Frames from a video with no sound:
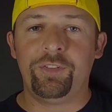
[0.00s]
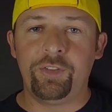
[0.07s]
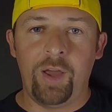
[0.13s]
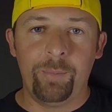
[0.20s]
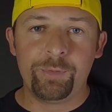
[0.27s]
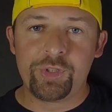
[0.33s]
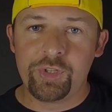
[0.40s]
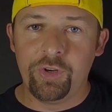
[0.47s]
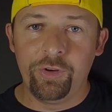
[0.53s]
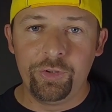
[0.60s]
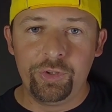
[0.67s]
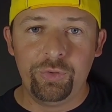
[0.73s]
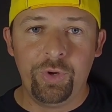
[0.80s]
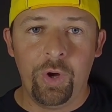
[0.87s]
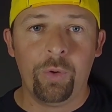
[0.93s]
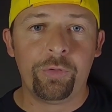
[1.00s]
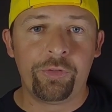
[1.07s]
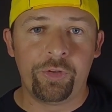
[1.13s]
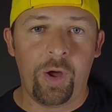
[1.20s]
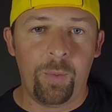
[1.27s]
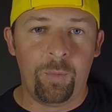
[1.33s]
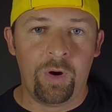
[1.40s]
I'm sure you know
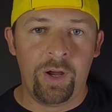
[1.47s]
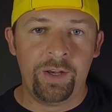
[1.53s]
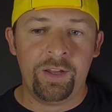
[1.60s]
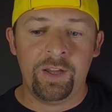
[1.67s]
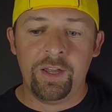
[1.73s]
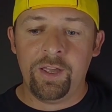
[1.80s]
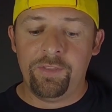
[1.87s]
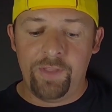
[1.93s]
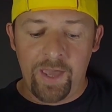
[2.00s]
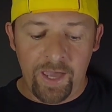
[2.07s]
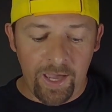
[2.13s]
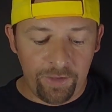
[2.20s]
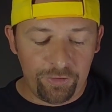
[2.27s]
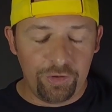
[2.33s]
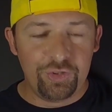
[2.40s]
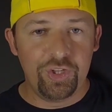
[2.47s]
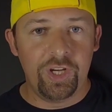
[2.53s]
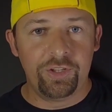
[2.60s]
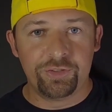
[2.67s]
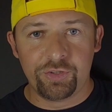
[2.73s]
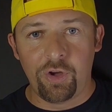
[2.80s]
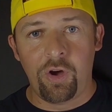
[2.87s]
someone that has a
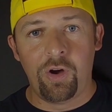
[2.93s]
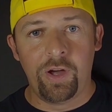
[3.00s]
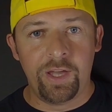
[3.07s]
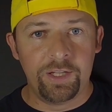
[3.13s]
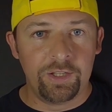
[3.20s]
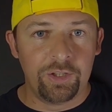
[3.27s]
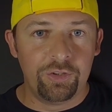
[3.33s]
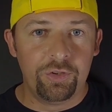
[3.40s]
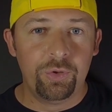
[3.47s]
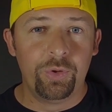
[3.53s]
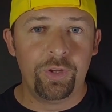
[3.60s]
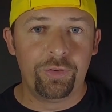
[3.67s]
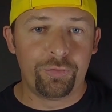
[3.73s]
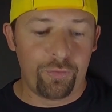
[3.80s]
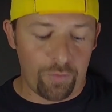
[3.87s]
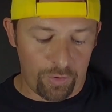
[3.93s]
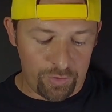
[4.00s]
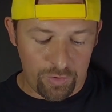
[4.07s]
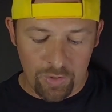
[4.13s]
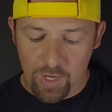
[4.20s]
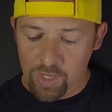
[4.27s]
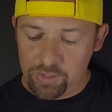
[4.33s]
jigsaw and can do this for
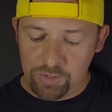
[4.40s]
you.